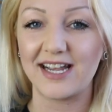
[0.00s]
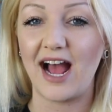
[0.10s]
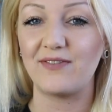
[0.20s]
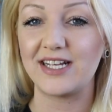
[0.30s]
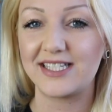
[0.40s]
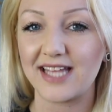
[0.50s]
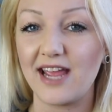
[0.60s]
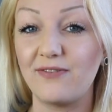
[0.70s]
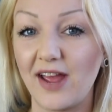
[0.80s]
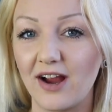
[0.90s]
and have a
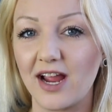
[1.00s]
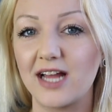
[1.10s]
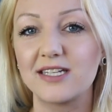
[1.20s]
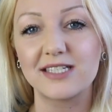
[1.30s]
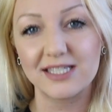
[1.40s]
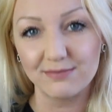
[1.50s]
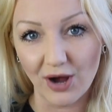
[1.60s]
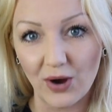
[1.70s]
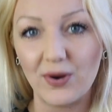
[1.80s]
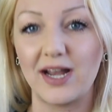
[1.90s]
safe area to
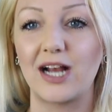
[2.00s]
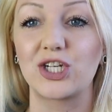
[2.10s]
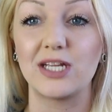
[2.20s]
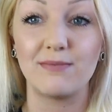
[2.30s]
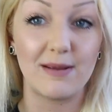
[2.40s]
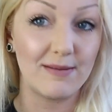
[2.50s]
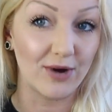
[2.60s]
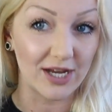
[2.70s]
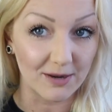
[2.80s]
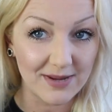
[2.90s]
smoke and actually maybe
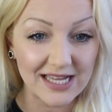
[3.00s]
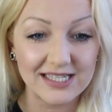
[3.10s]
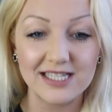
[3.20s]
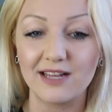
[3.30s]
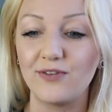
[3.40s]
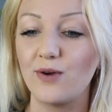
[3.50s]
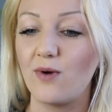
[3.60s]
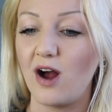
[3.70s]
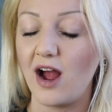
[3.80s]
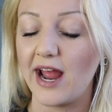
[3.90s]
bring your pieces if you
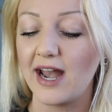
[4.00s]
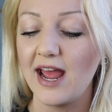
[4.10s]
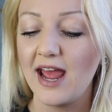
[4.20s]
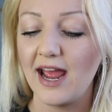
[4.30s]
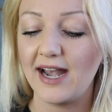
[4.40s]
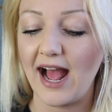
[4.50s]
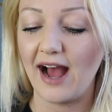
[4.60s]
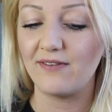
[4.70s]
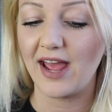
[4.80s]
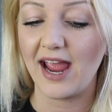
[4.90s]
want and
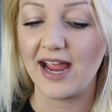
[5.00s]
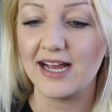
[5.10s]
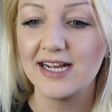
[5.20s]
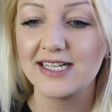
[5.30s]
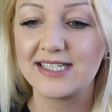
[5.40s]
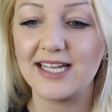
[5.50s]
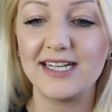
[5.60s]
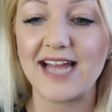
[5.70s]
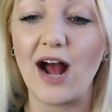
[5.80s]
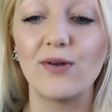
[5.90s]
have a
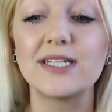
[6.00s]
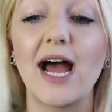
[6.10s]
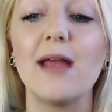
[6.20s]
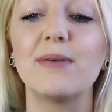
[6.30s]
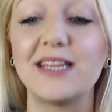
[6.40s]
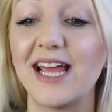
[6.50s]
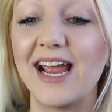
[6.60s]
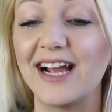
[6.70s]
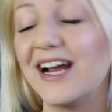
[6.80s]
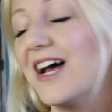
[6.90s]
sit-down type
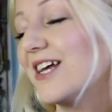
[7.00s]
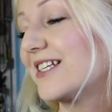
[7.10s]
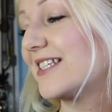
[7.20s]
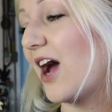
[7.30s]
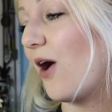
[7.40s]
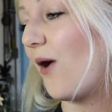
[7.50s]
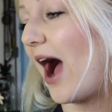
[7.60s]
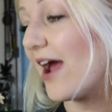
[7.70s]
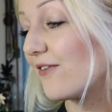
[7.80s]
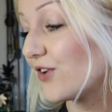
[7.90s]
thing. So
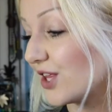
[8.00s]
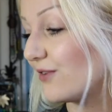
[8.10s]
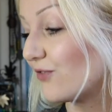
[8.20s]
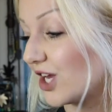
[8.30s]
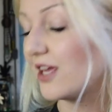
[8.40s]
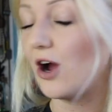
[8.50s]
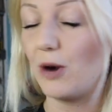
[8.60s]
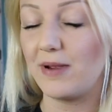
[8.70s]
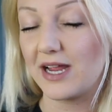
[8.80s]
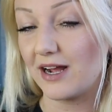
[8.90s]
I really, really
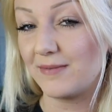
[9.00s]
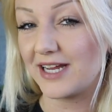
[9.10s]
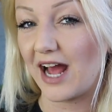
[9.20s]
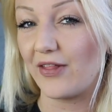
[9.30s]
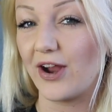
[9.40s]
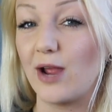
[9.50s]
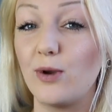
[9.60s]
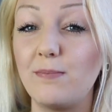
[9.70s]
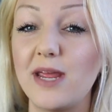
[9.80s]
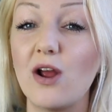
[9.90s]
hope it can come together. It
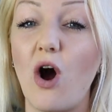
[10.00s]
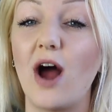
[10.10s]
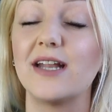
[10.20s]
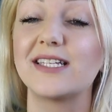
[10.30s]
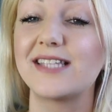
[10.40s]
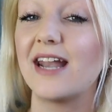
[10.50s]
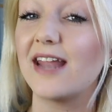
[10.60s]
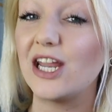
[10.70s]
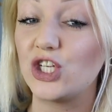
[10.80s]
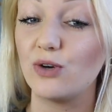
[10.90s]
would be on
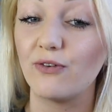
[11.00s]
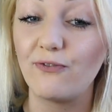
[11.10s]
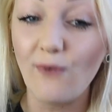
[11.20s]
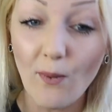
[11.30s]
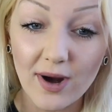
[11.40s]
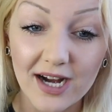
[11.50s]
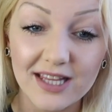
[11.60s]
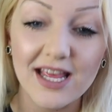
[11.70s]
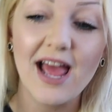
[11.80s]
Sunday, June fourth,